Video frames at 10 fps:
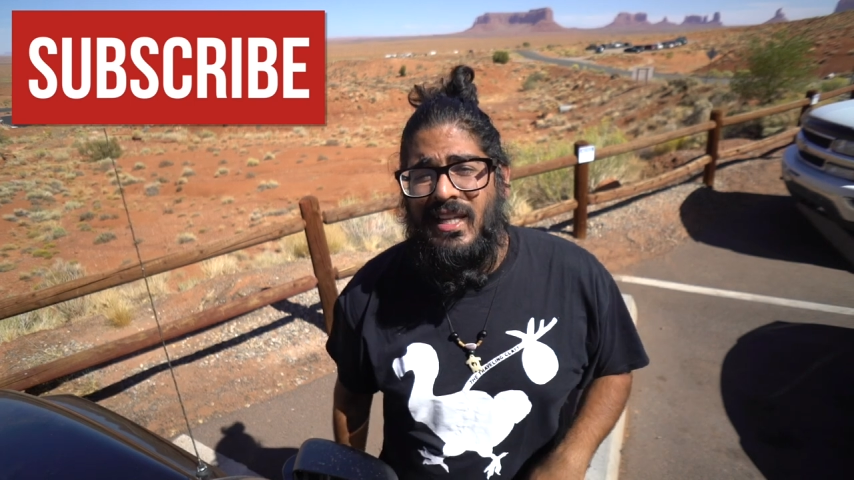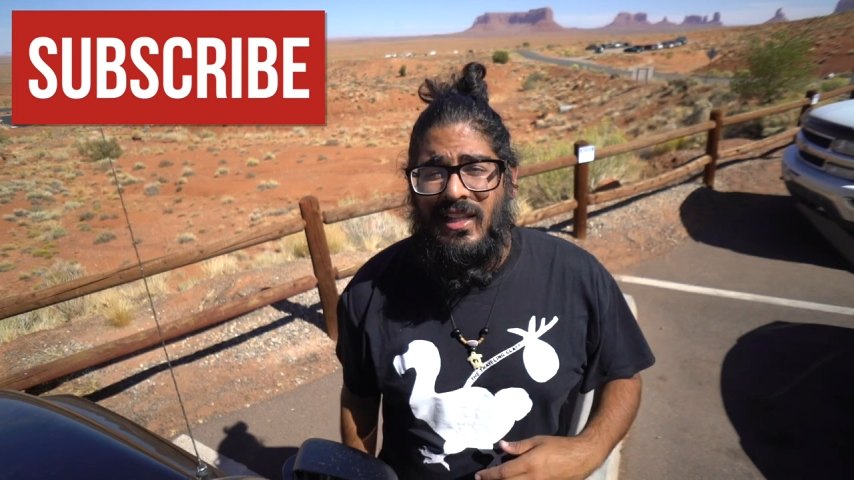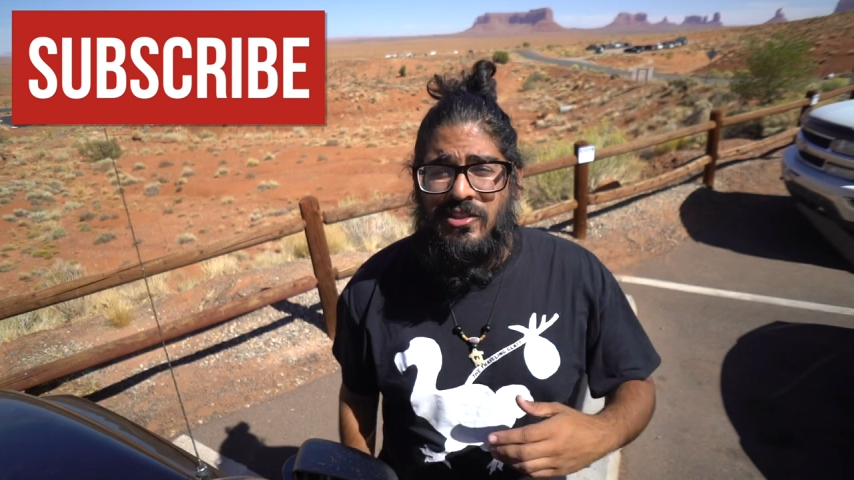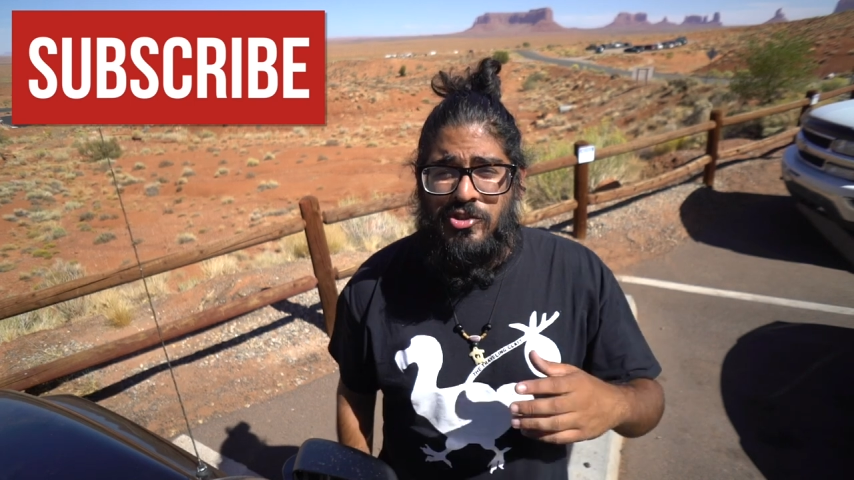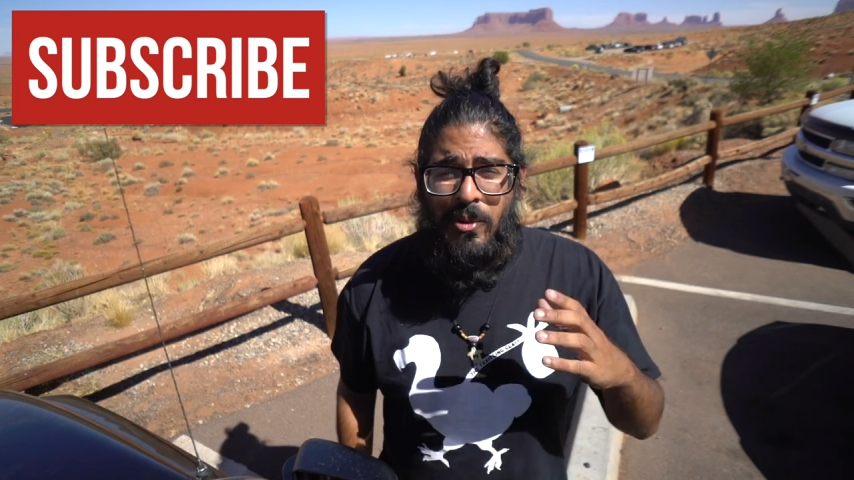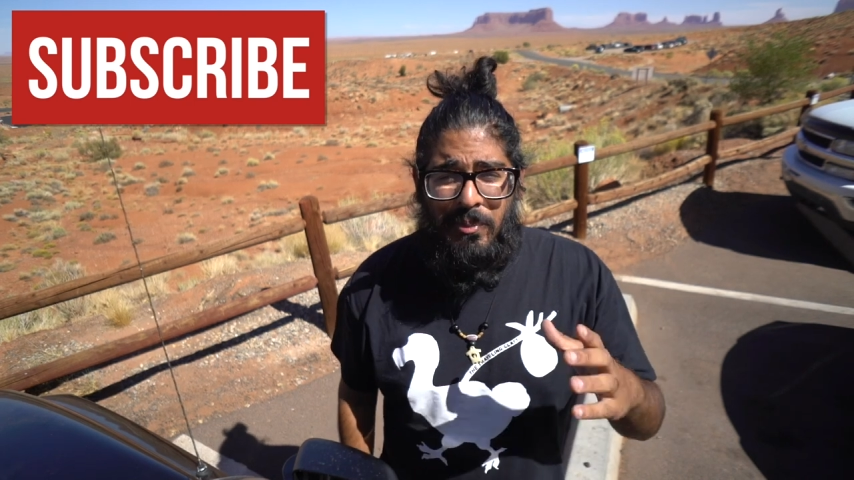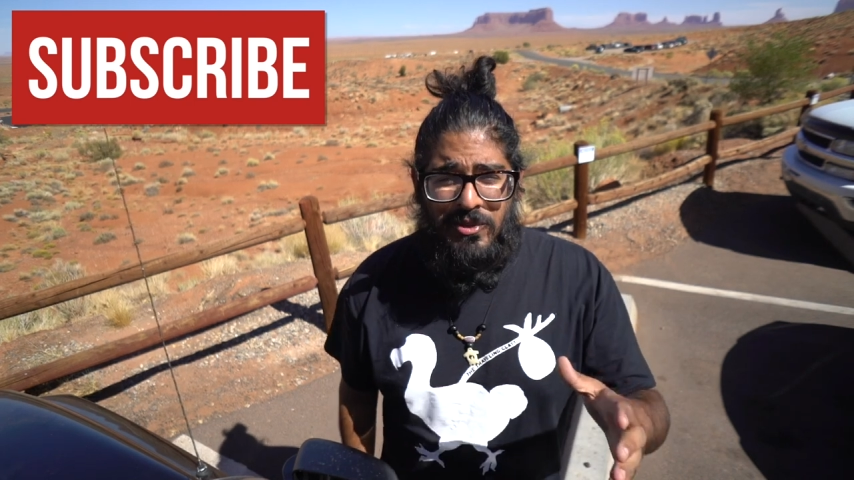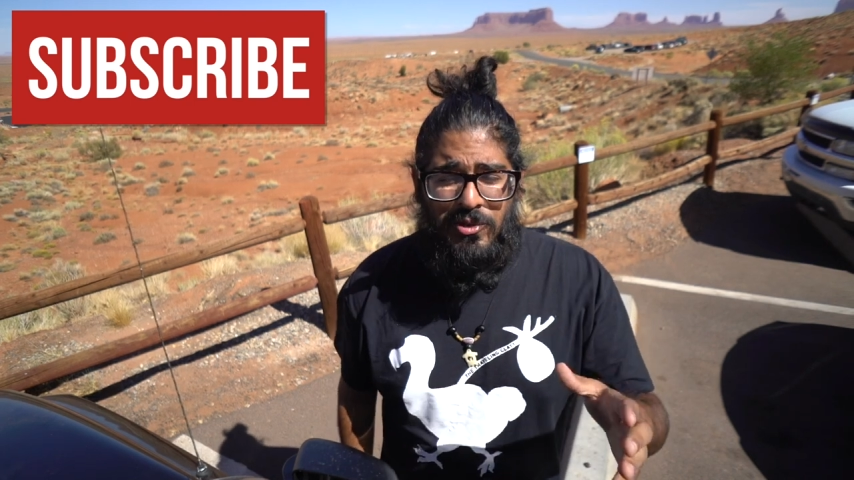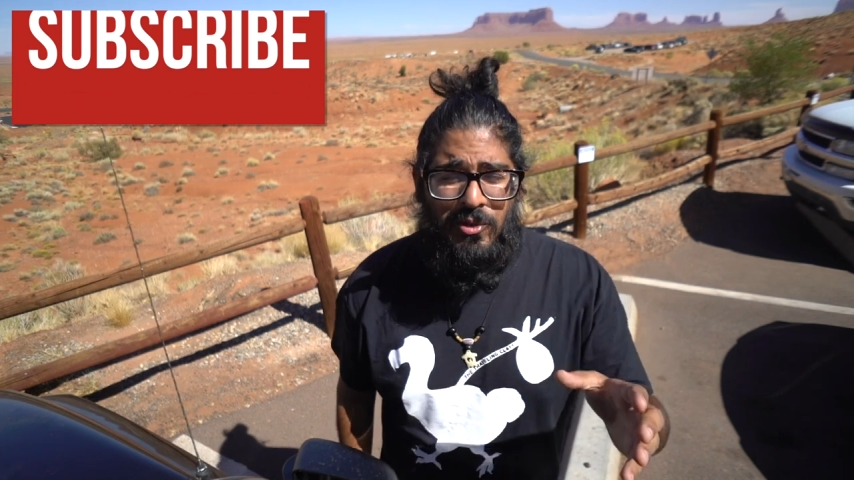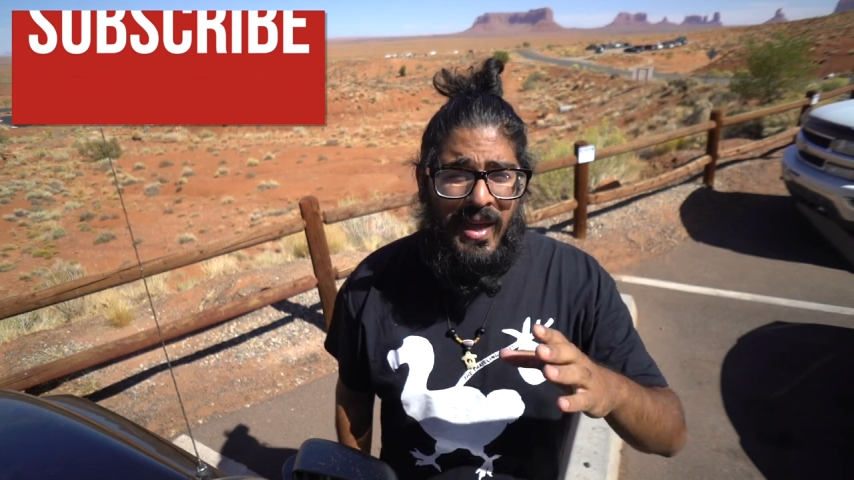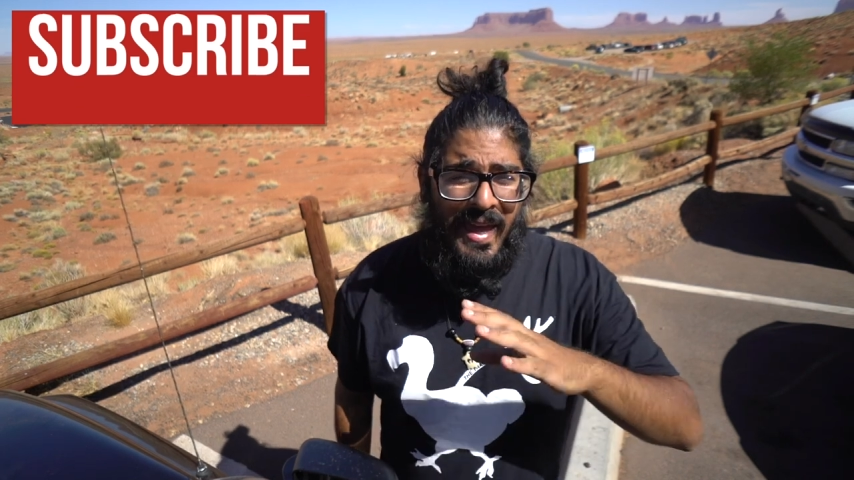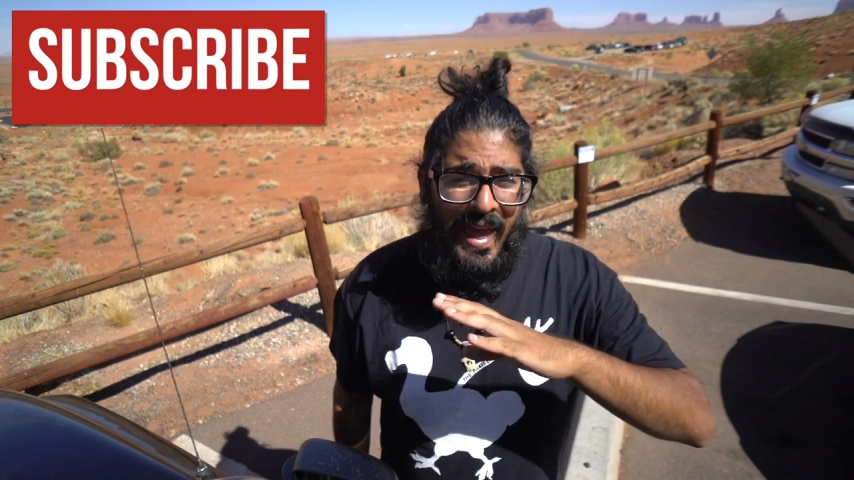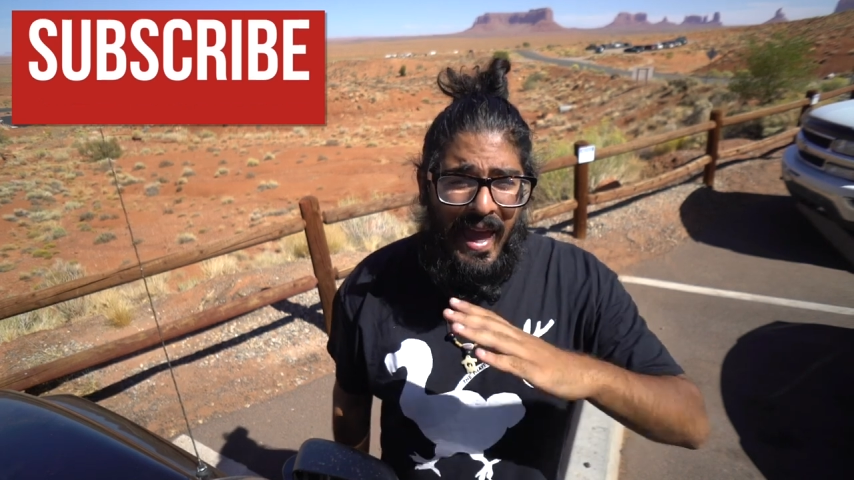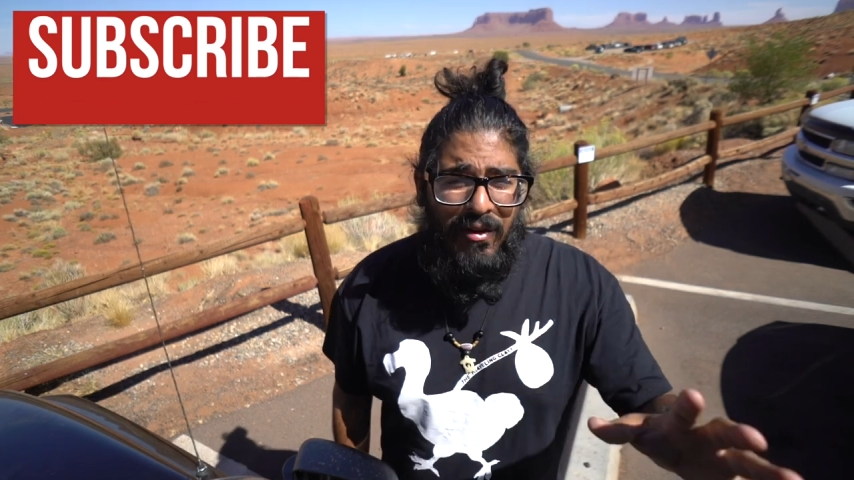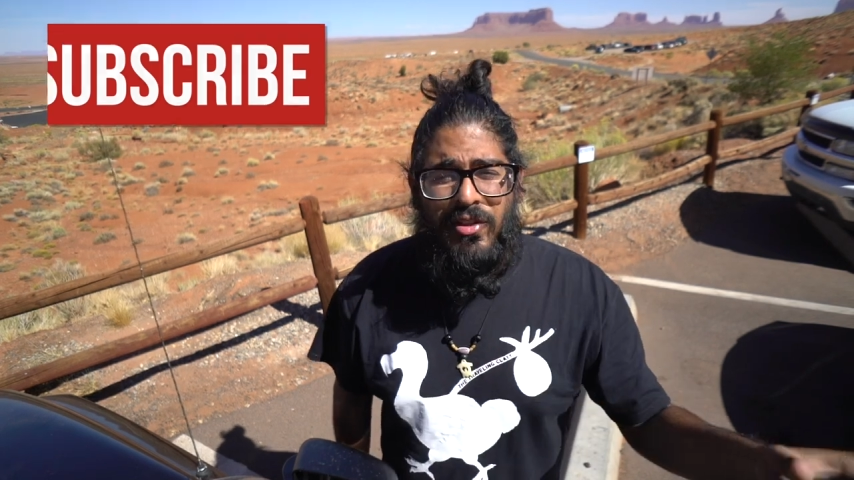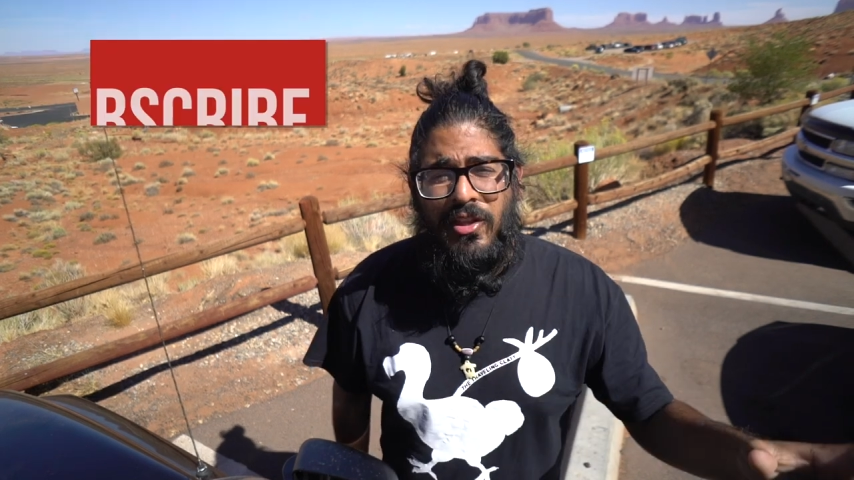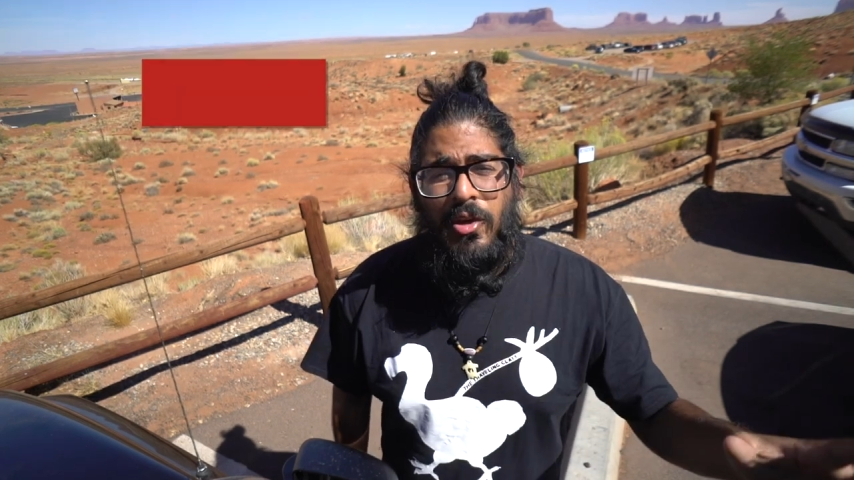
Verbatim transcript: And let's jump into everything